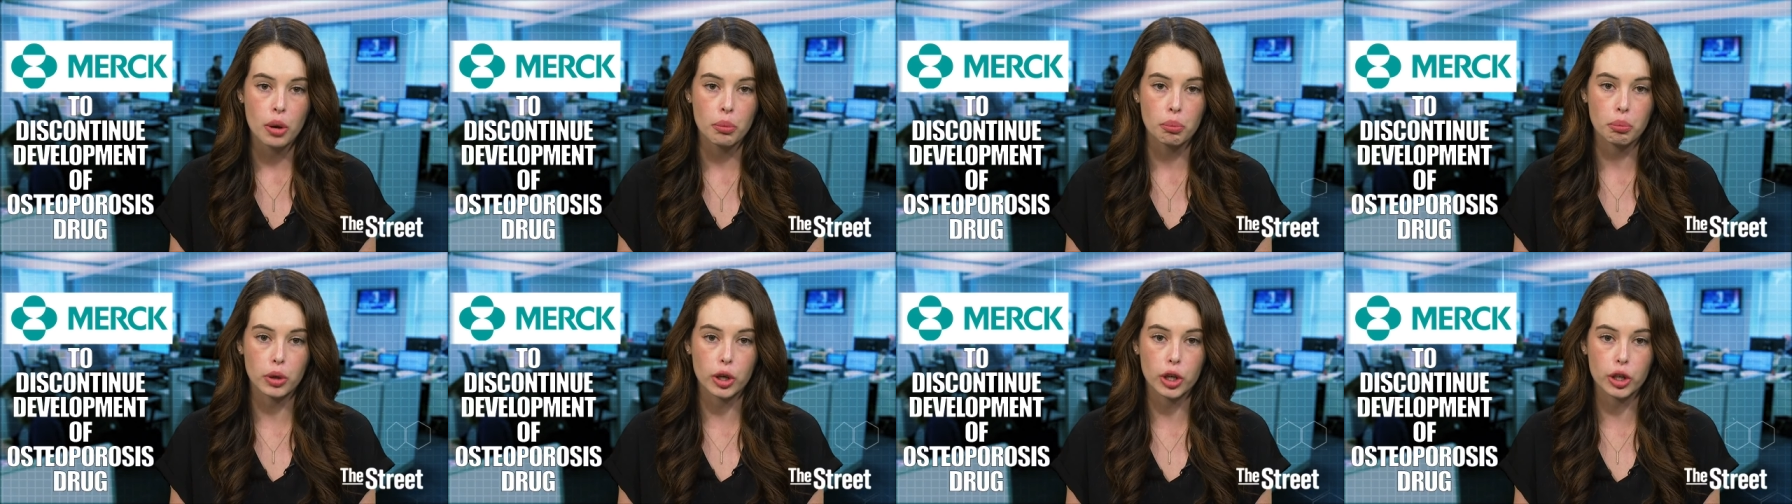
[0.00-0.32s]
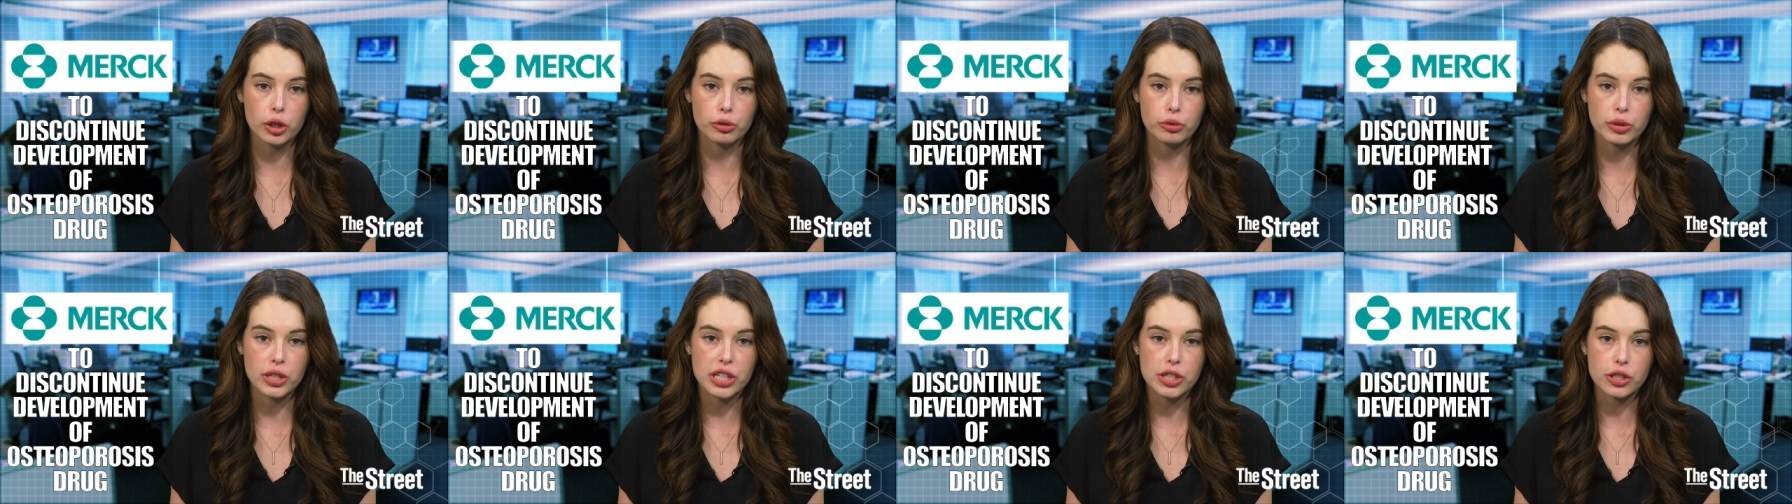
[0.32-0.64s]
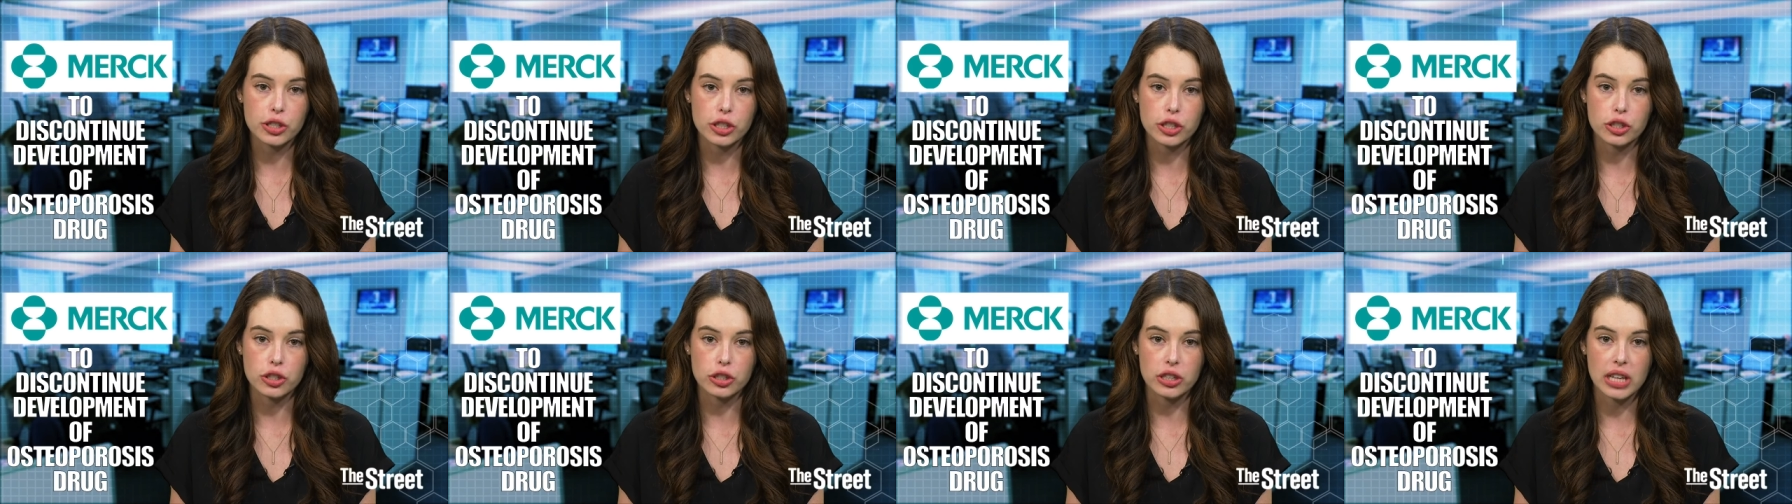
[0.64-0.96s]
Merck
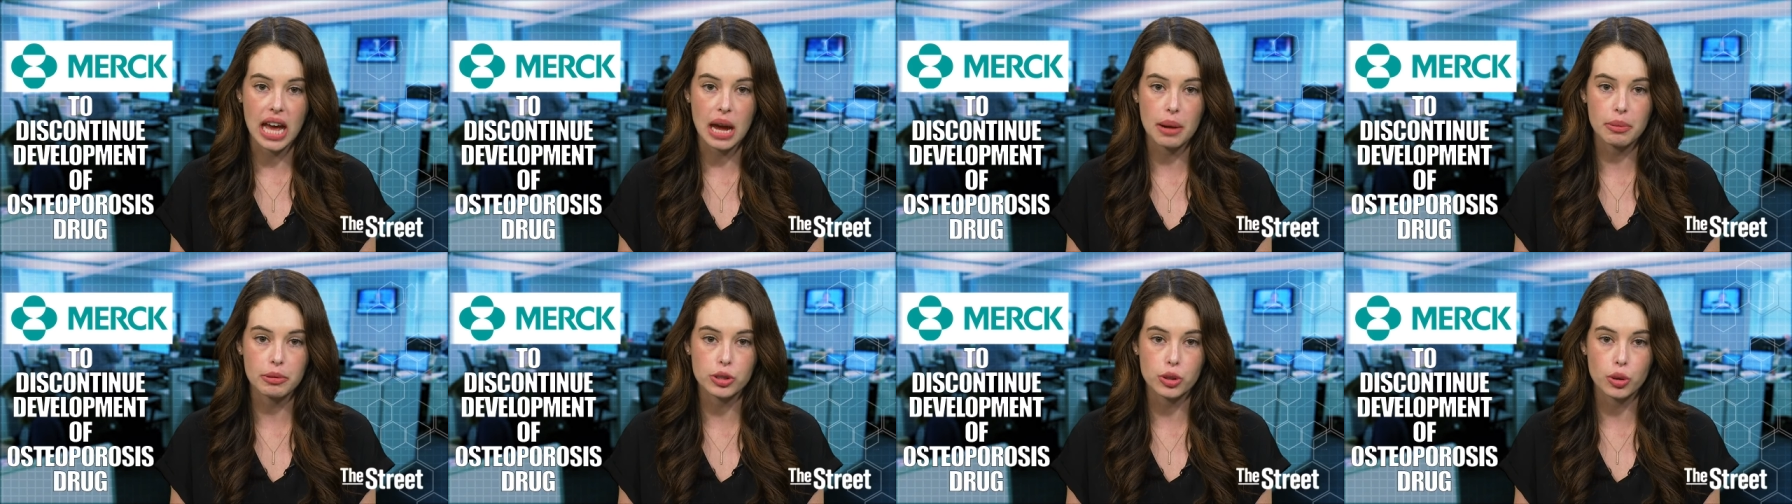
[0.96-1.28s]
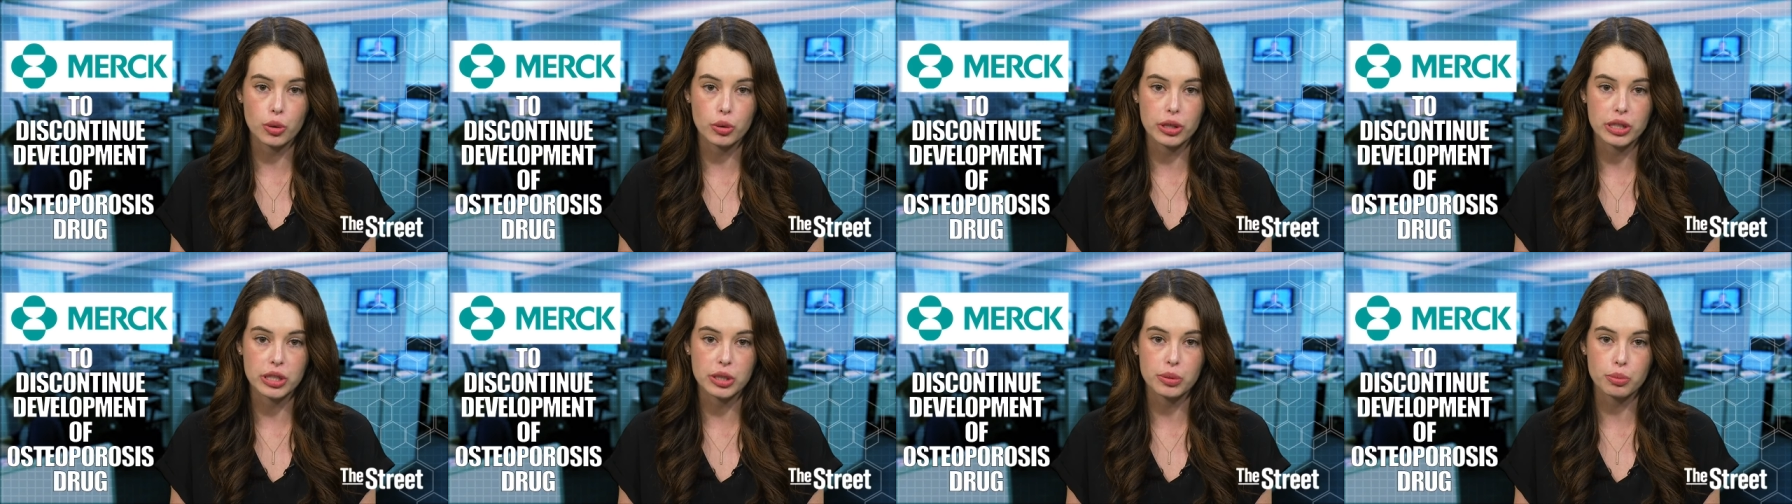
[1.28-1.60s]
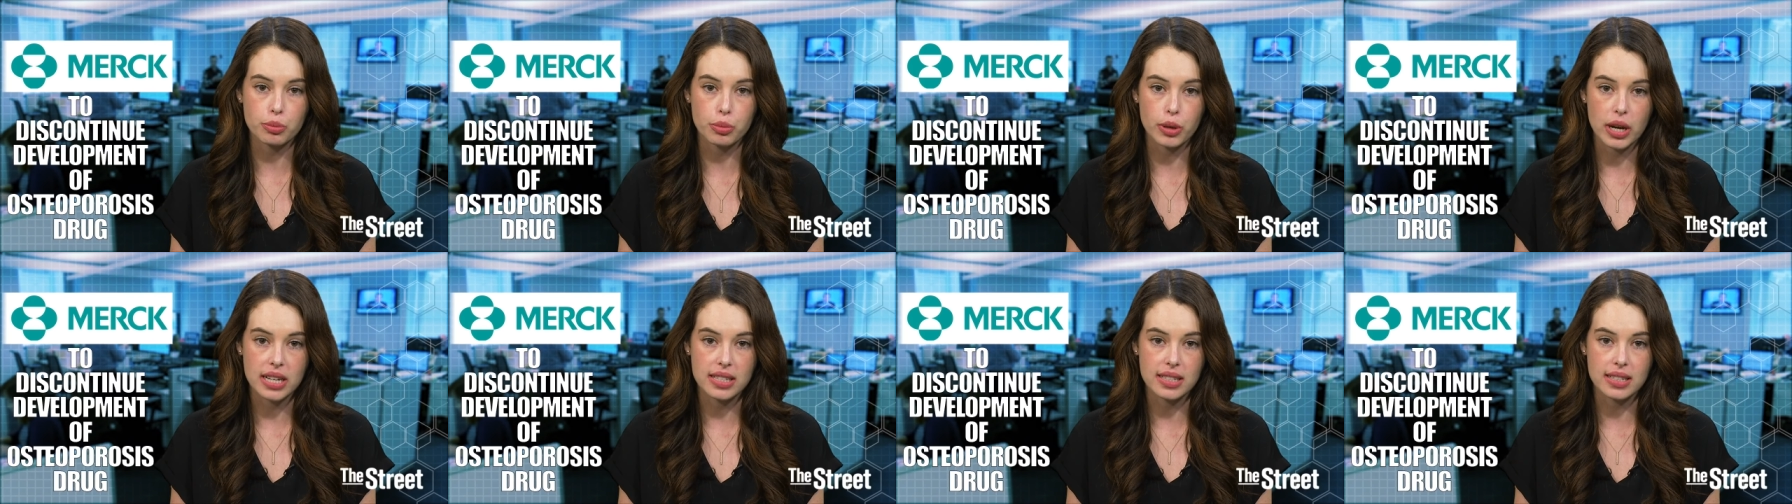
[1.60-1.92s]
Research Laboratories
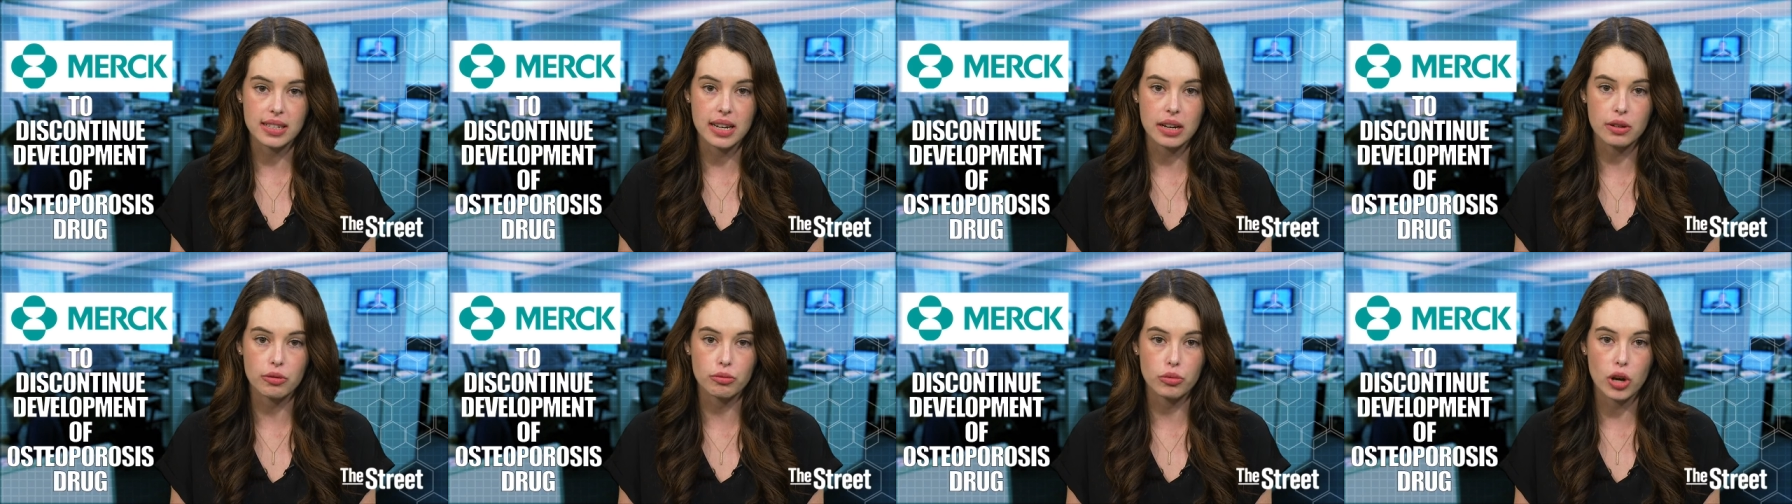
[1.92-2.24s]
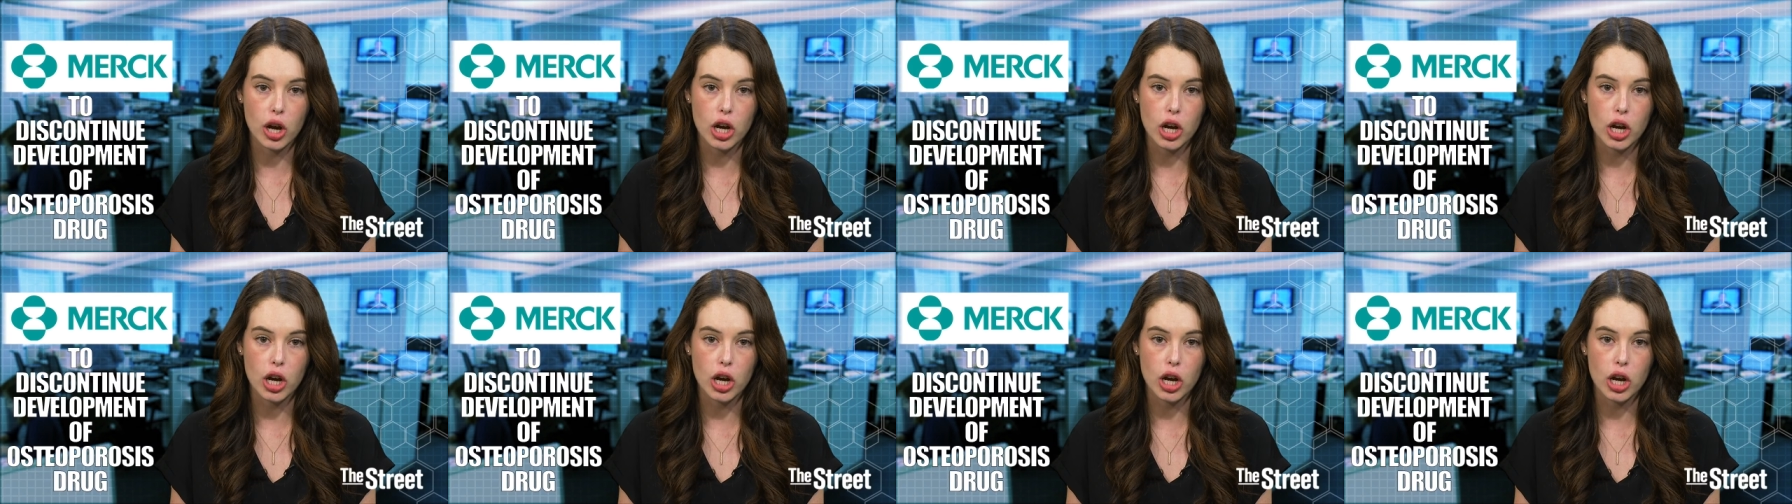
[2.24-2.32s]
President